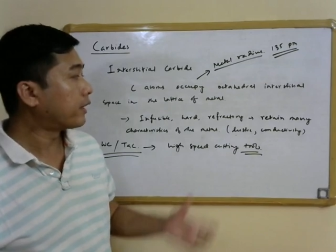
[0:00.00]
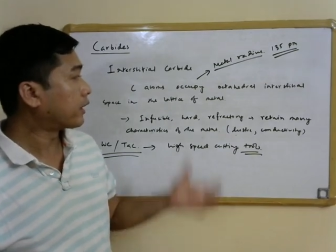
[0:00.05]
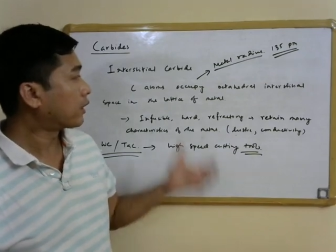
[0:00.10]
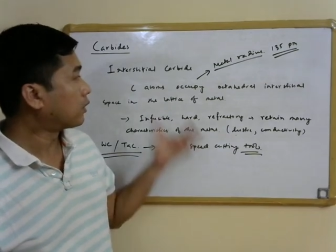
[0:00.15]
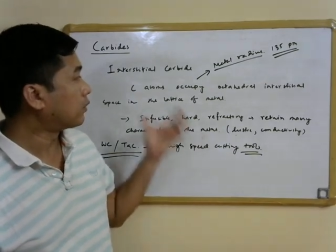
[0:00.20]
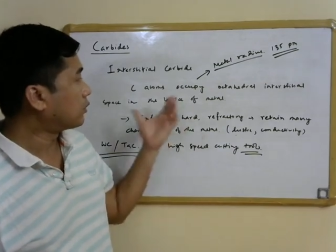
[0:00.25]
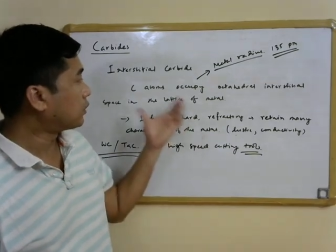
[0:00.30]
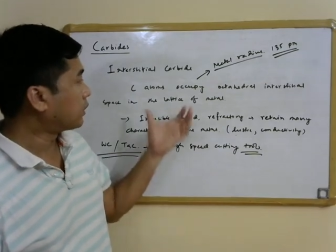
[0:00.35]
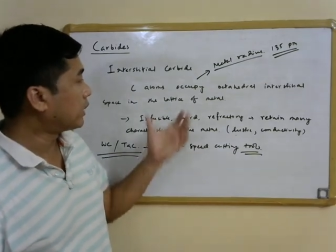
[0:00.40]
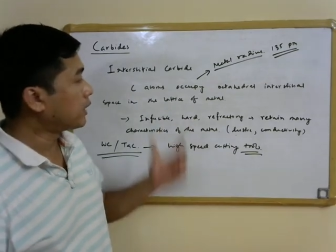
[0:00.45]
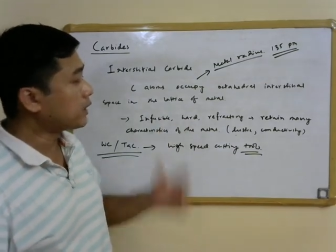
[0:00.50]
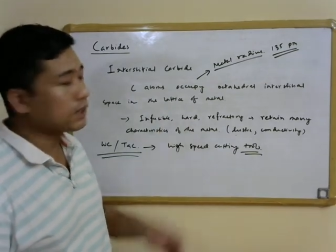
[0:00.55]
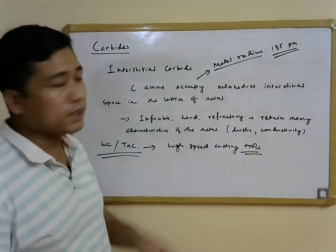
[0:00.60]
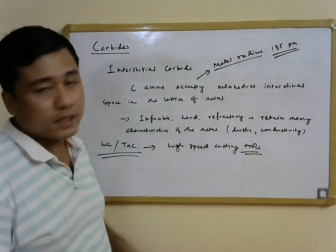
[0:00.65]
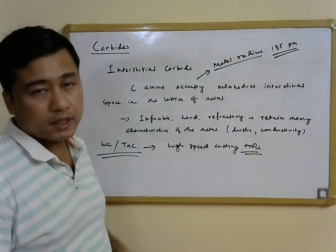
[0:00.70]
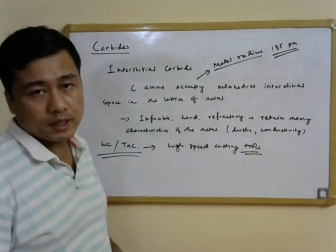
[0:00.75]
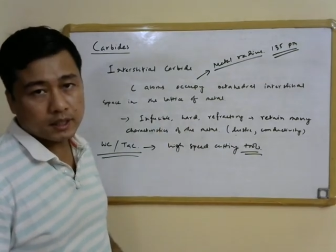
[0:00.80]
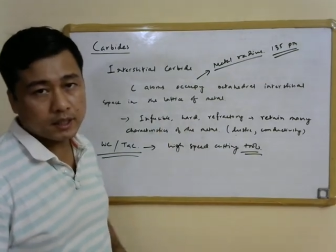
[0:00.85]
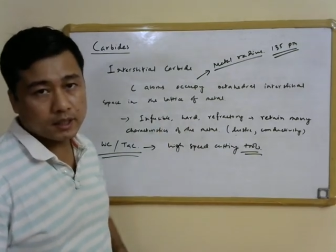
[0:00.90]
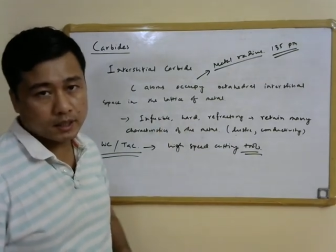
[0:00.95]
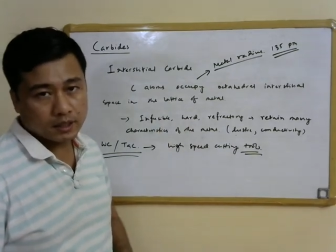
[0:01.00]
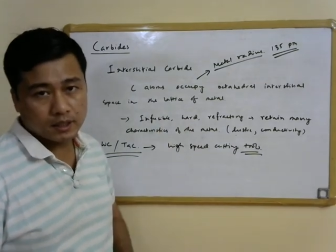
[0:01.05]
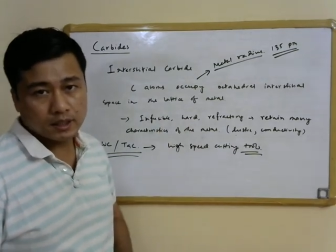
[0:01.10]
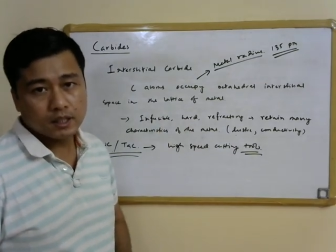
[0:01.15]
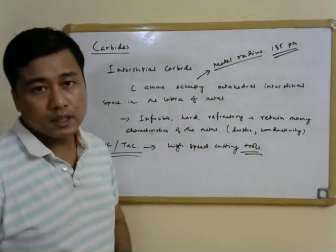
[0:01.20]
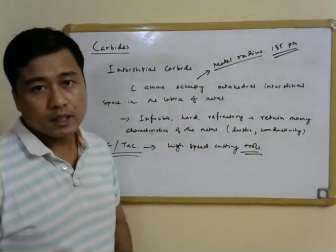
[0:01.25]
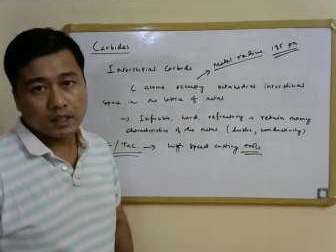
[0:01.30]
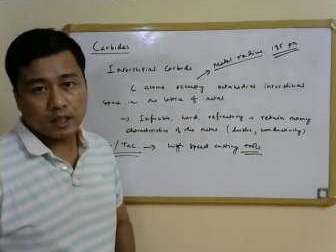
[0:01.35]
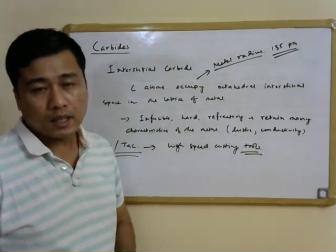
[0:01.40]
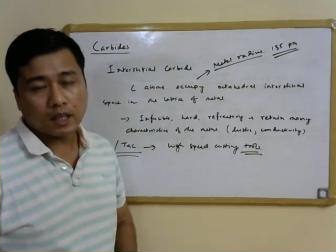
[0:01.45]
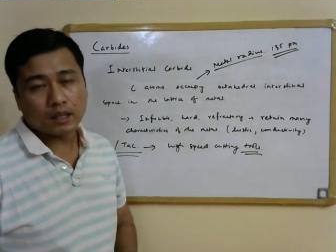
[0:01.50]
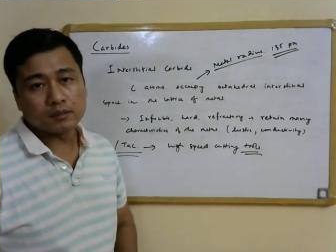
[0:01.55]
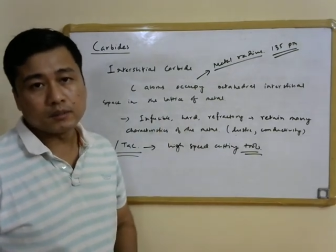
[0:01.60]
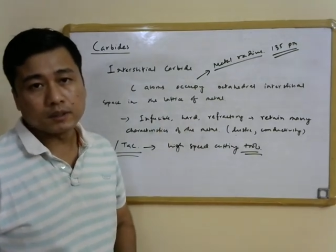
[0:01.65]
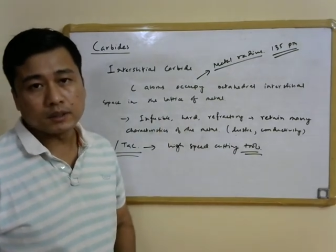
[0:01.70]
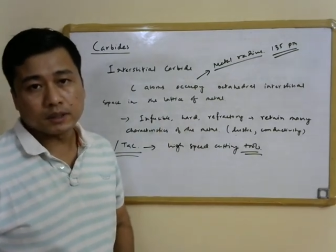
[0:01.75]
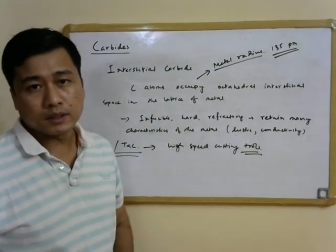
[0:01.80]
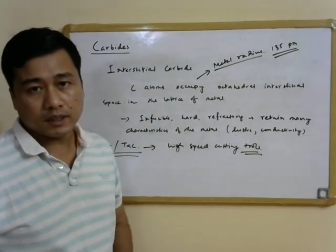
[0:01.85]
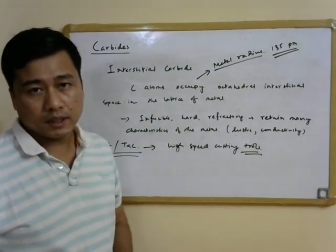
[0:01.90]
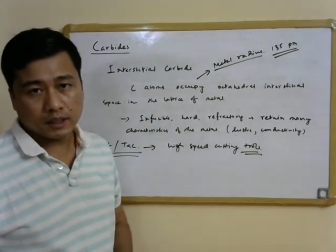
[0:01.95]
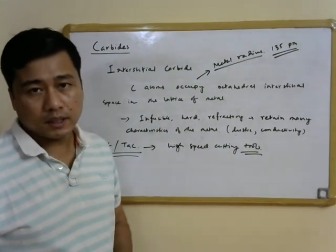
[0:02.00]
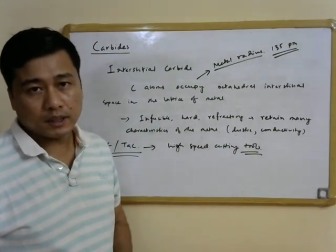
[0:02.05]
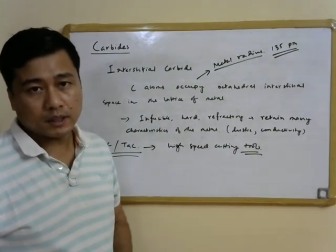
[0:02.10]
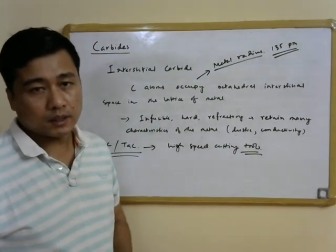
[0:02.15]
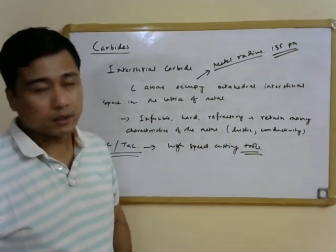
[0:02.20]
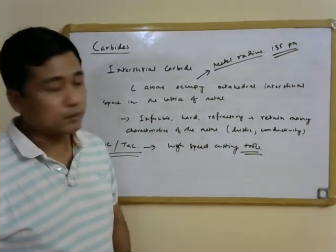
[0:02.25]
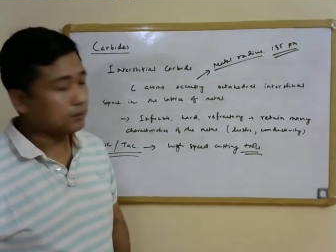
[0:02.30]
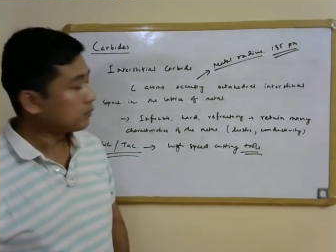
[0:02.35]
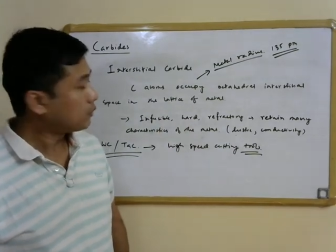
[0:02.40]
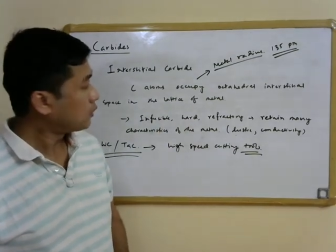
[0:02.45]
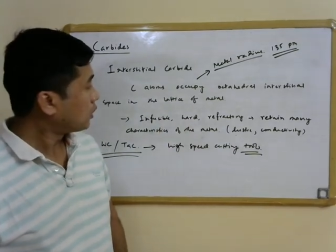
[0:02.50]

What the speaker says: accommodate a carbon atom.